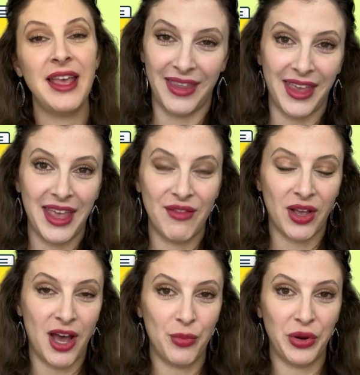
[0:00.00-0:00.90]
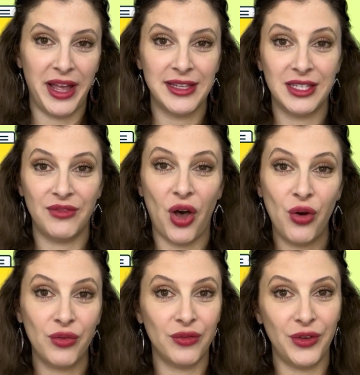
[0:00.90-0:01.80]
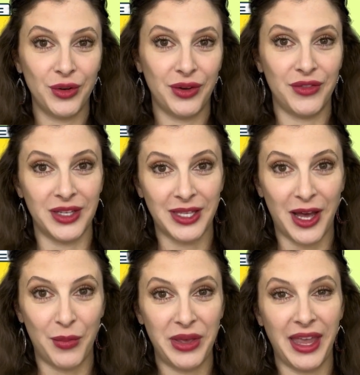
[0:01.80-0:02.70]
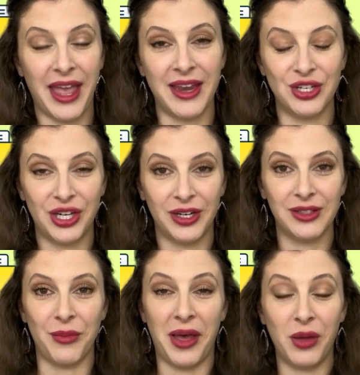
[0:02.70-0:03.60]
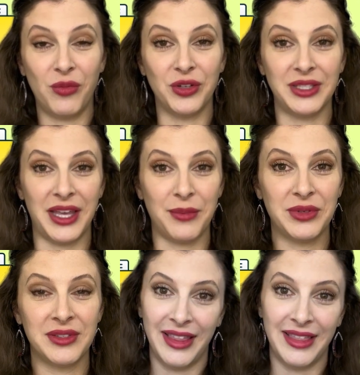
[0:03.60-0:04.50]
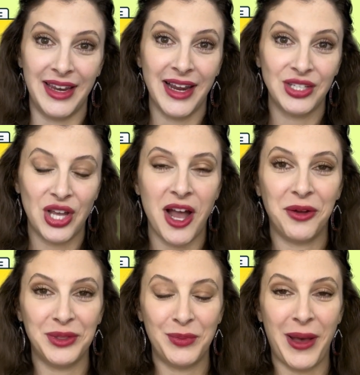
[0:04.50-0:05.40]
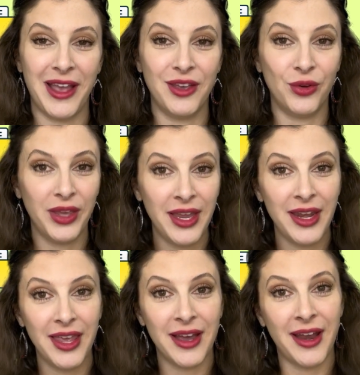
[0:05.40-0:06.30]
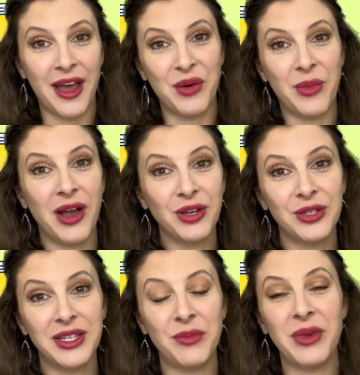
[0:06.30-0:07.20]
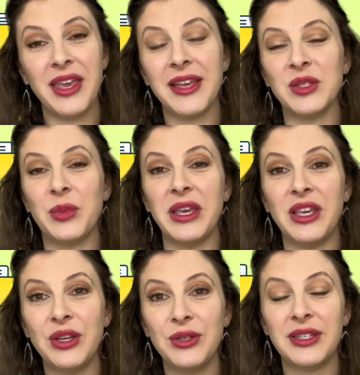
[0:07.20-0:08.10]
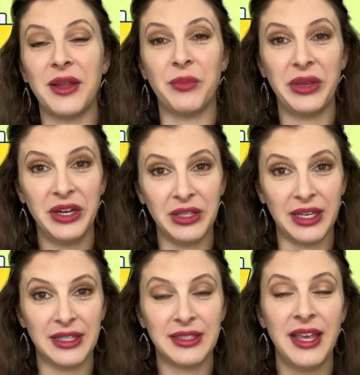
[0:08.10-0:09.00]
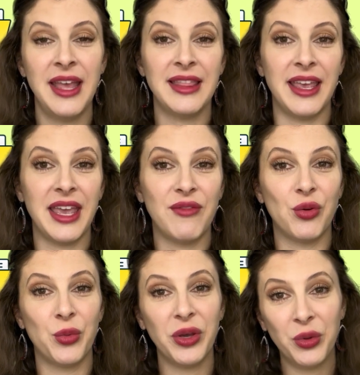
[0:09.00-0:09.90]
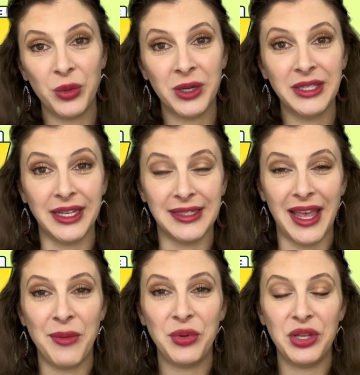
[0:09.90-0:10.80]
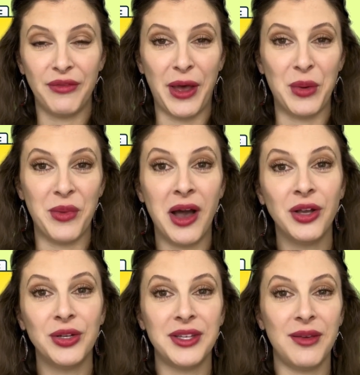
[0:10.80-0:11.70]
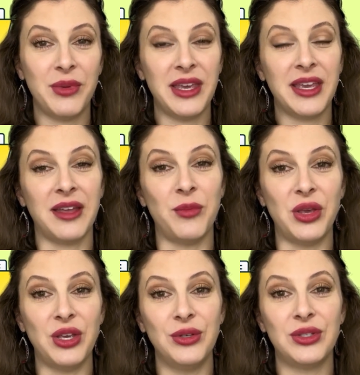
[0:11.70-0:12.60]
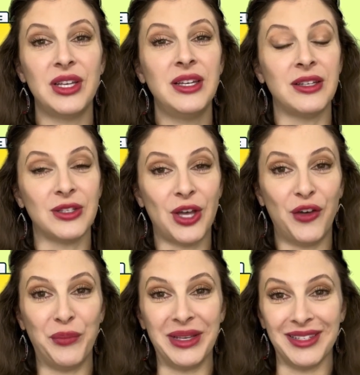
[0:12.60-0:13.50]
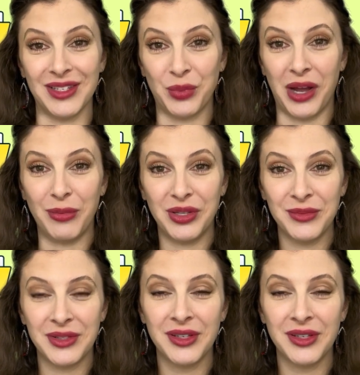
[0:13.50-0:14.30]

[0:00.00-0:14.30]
They gave a comprehensive overview of the topic and shared some helpful tips. The next talk was by Yogini on how MongoDB is being used at Peerless. They gave a real-world example of how MongoDB can be used to solve business problems.